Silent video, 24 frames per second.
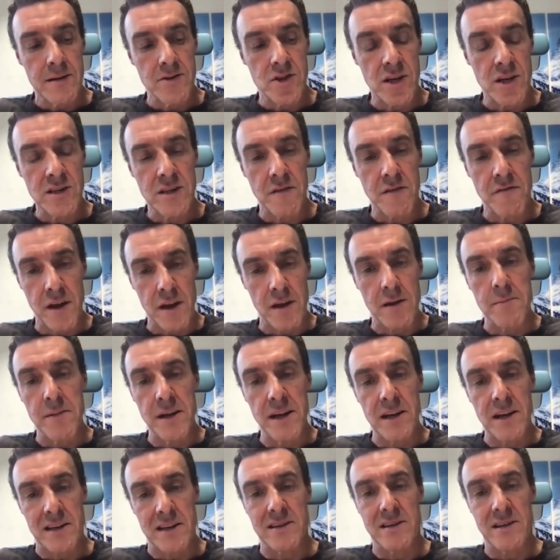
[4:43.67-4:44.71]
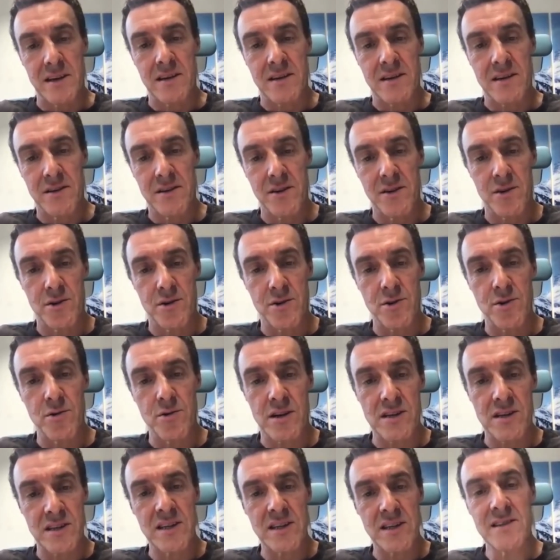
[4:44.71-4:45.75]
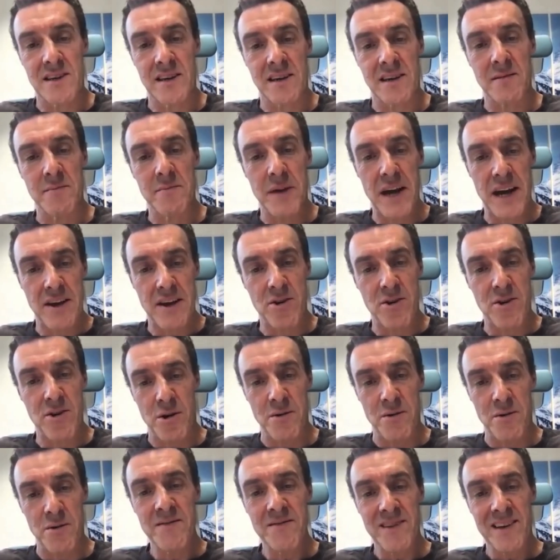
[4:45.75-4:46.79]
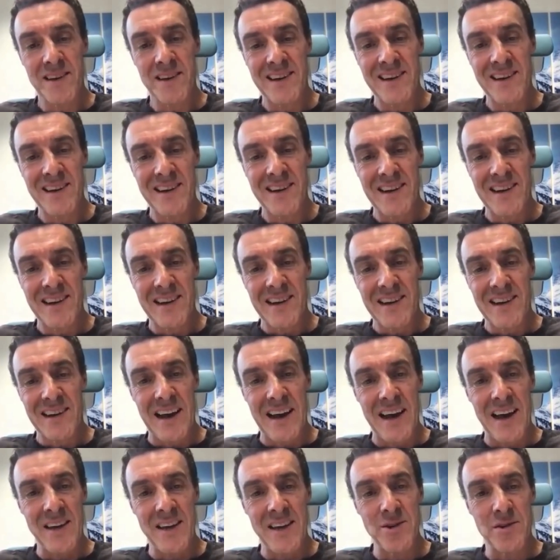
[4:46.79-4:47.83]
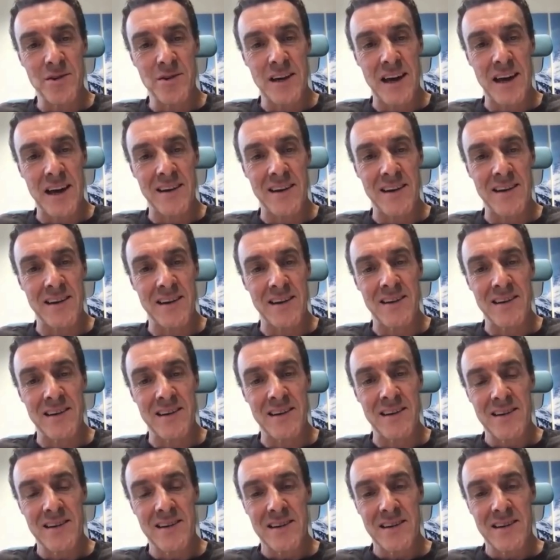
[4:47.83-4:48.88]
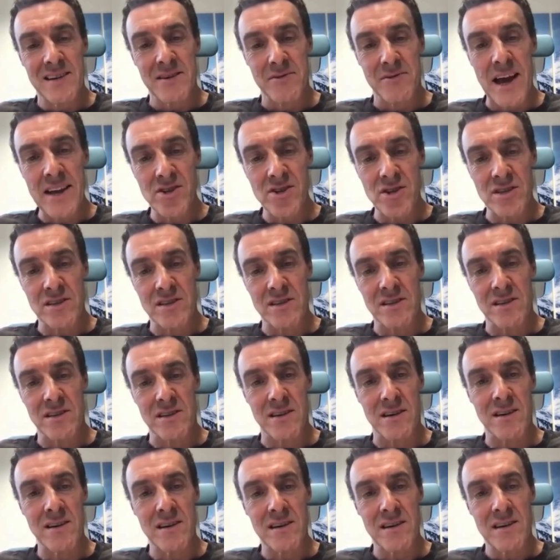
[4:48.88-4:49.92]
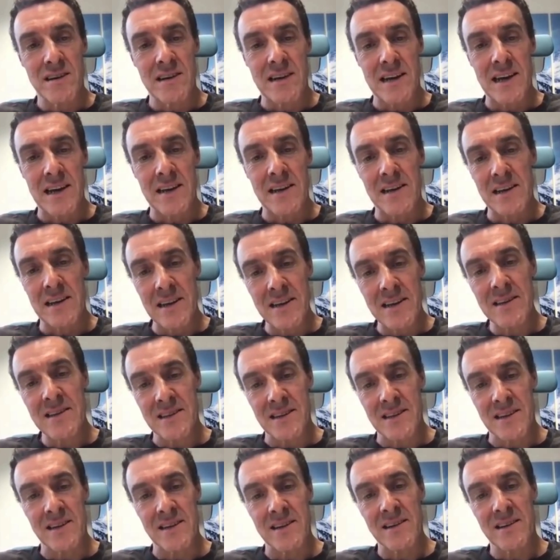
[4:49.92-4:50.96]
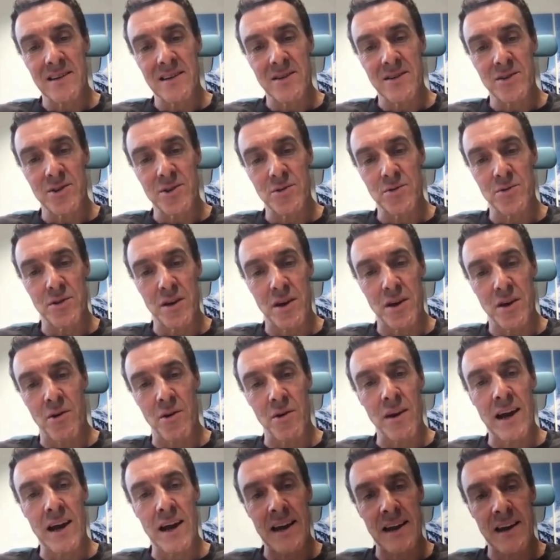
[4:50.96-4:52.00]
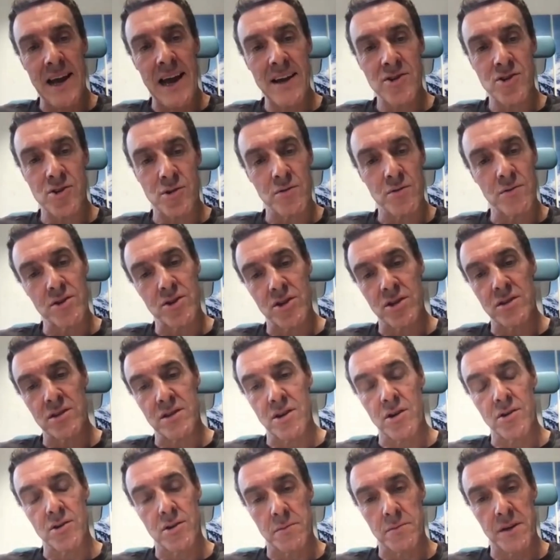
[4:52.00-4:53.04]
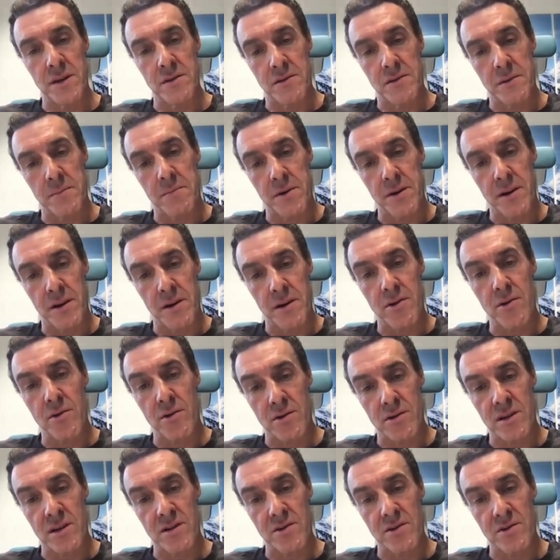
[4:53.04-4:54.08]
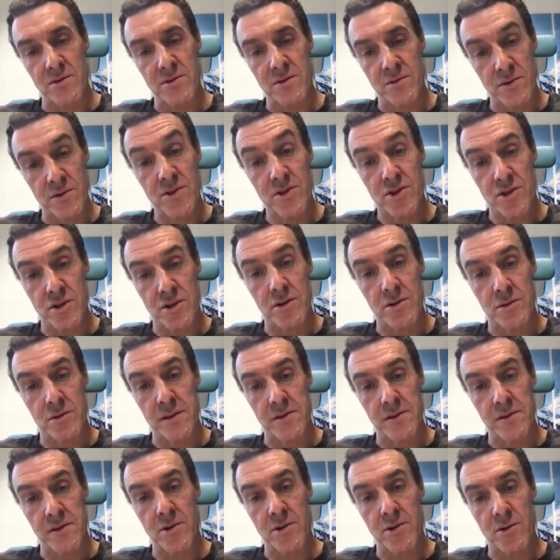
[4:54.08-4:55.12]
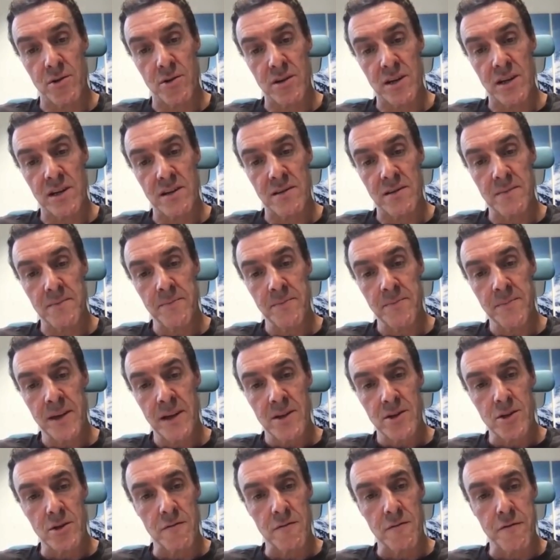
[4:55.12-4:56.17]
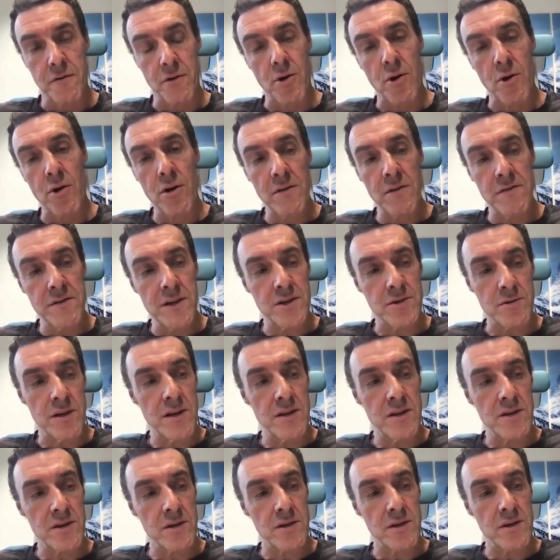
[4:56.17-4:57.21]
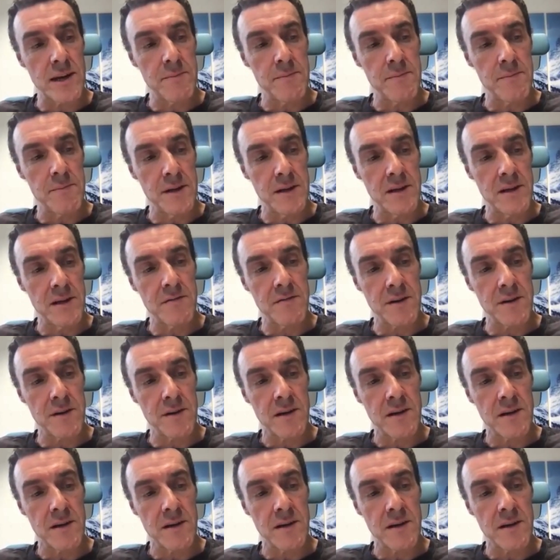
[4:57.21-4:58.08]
just availability. You know, you're sitting back home and you can register and listen to the online lecture, which is going to be pre-recorded also, which is going to be recorded. So for all of these reasons, I believe